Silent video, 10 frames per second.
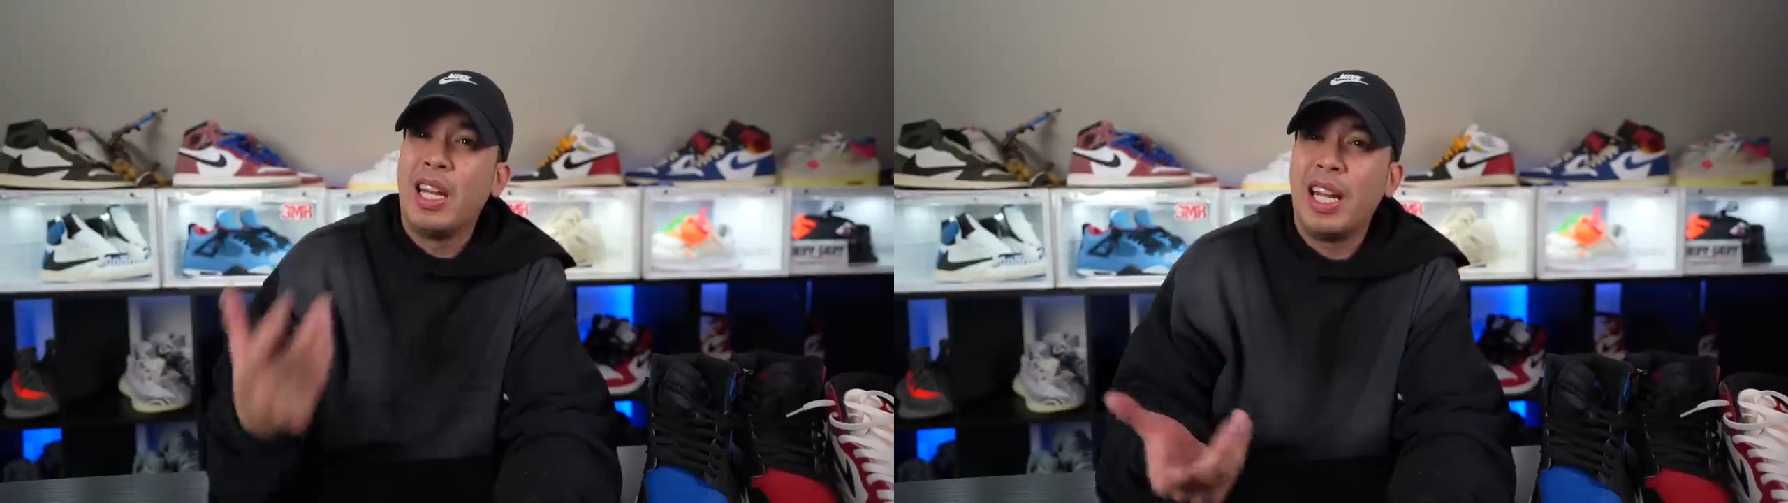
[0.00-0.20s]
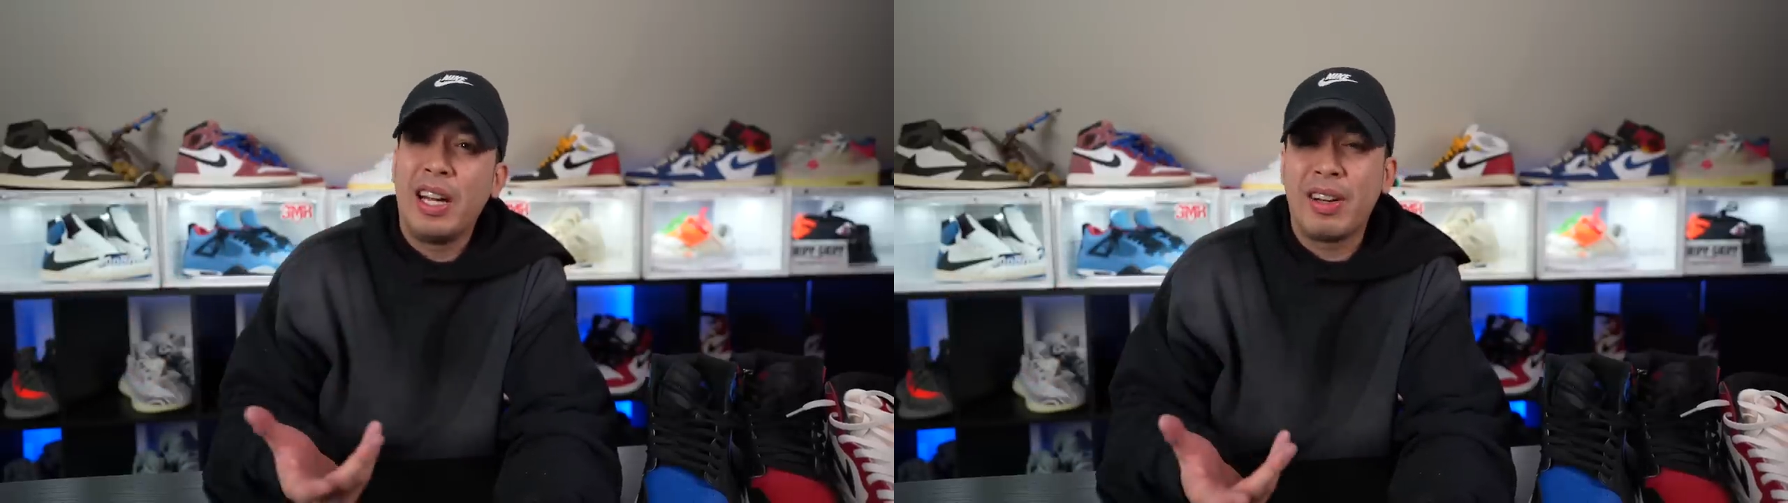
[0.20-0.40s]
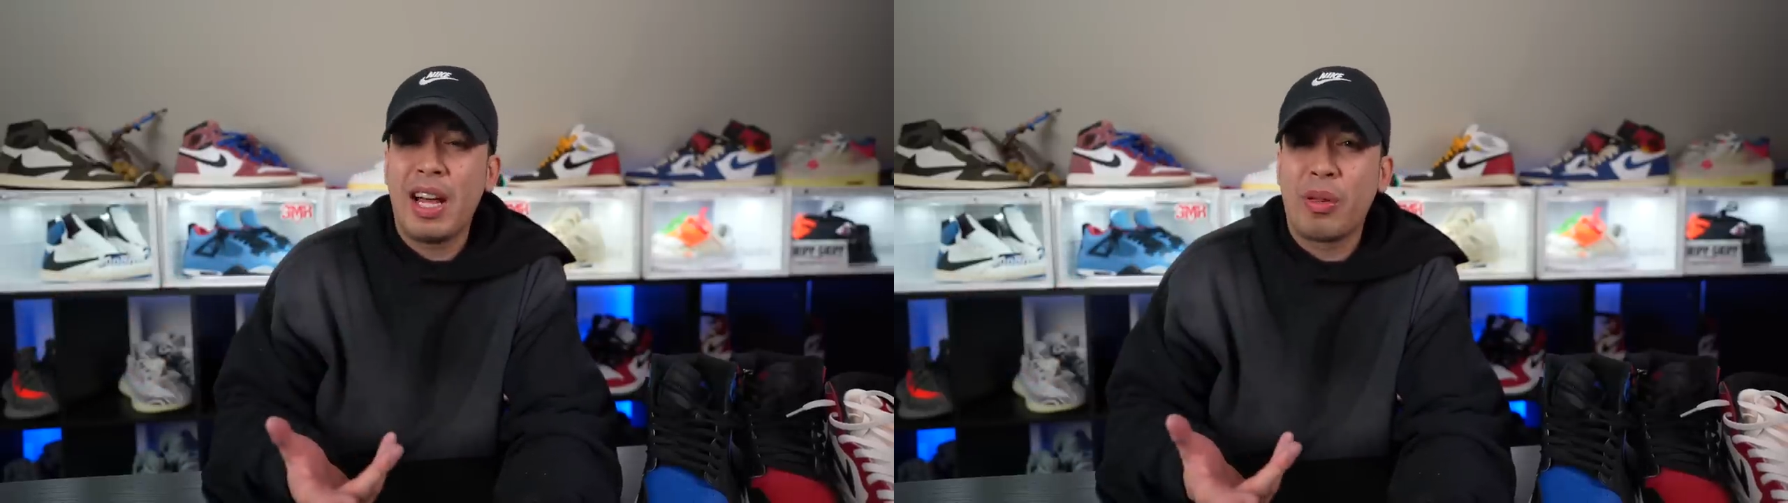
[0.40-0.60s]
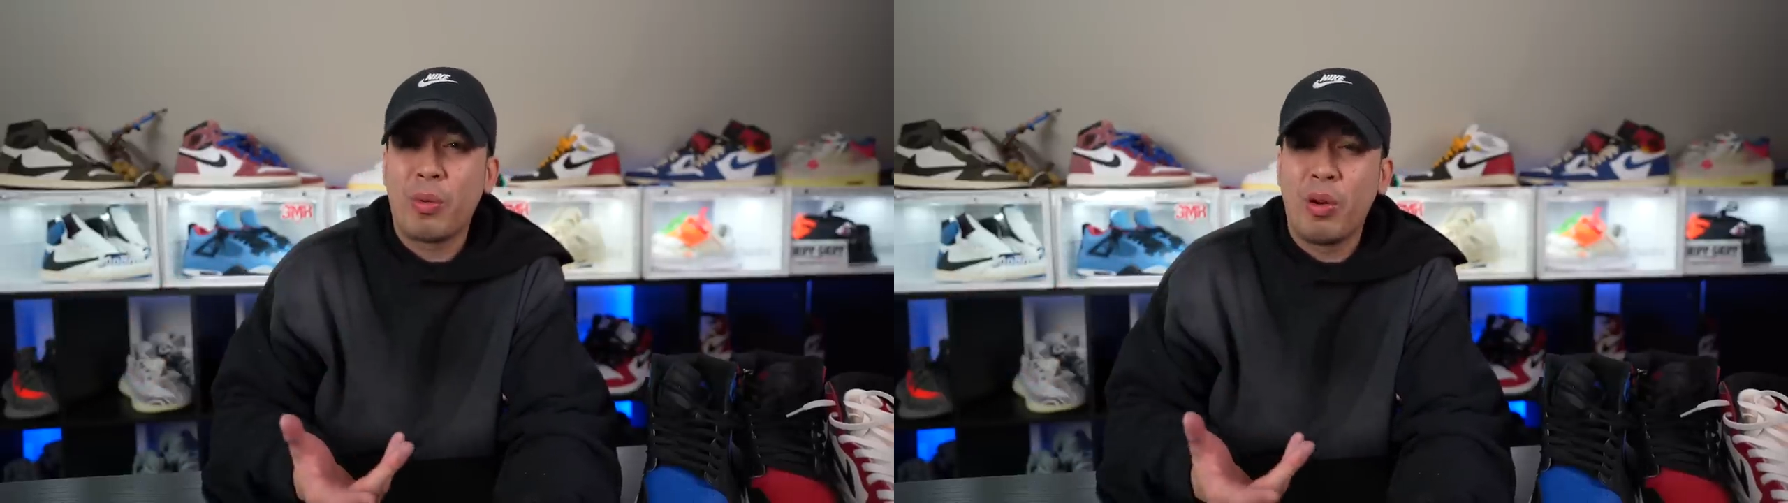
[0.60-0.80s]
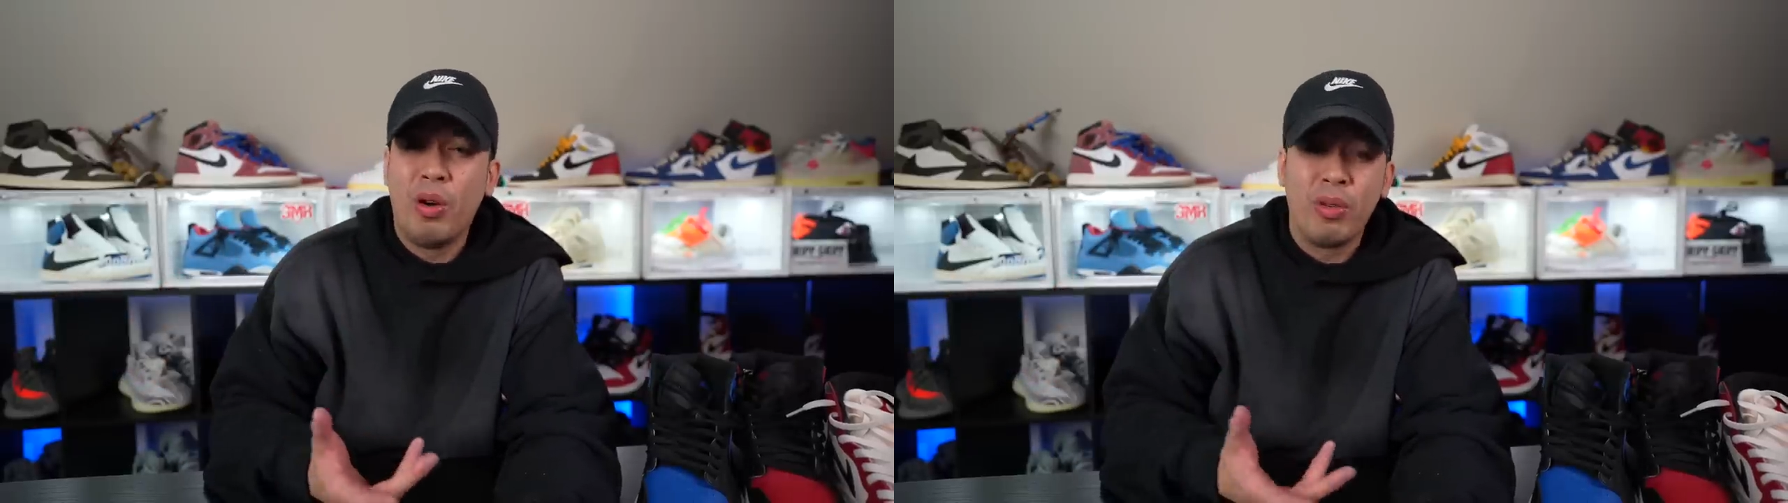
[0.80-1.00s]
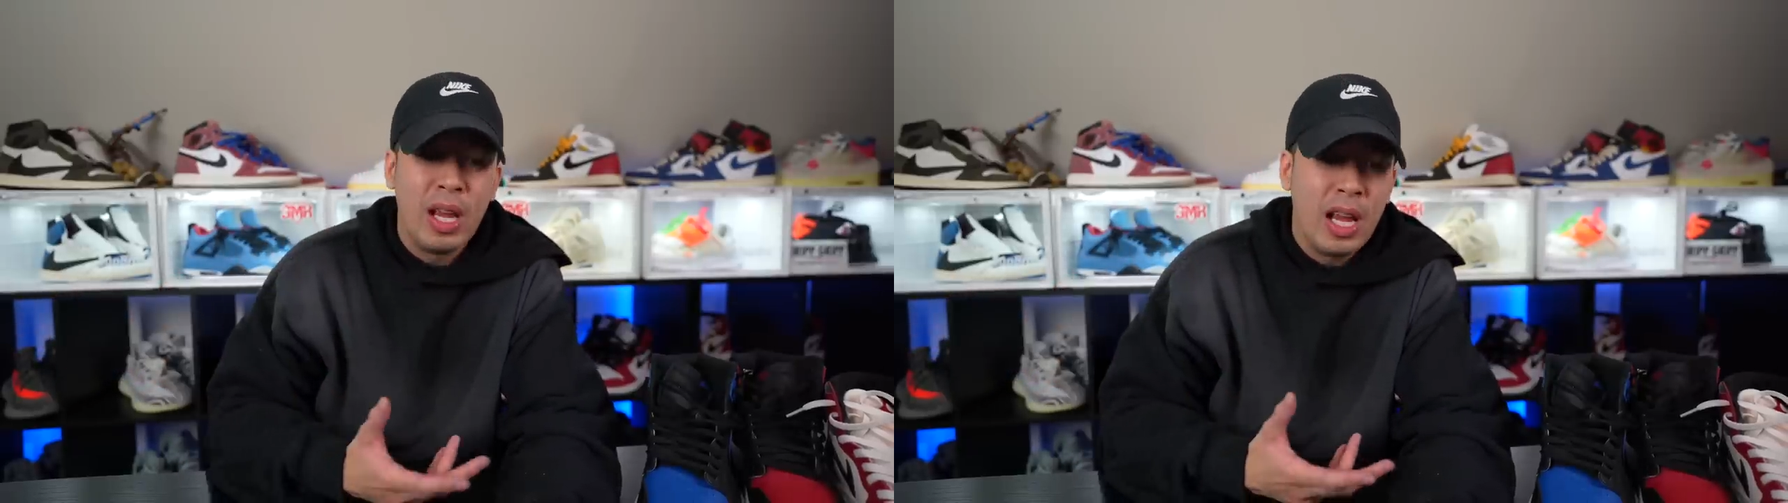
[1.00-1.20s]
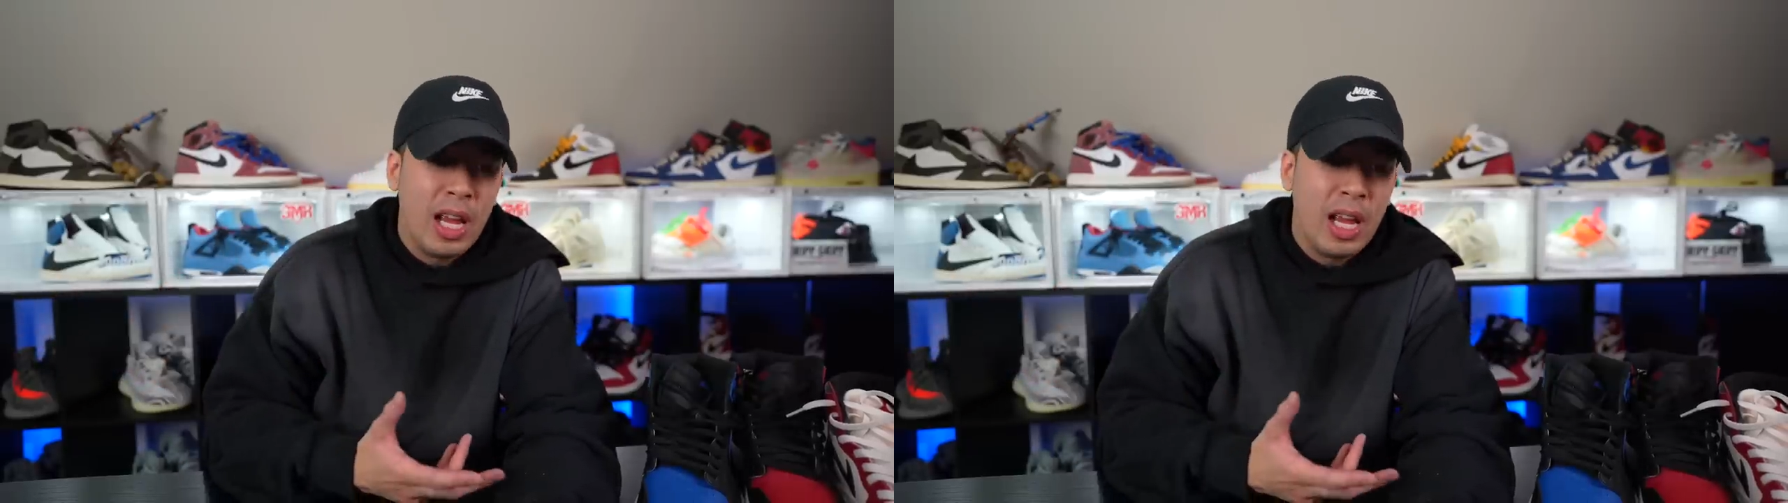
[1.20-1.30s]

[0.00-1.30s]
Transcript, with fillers: later down the road.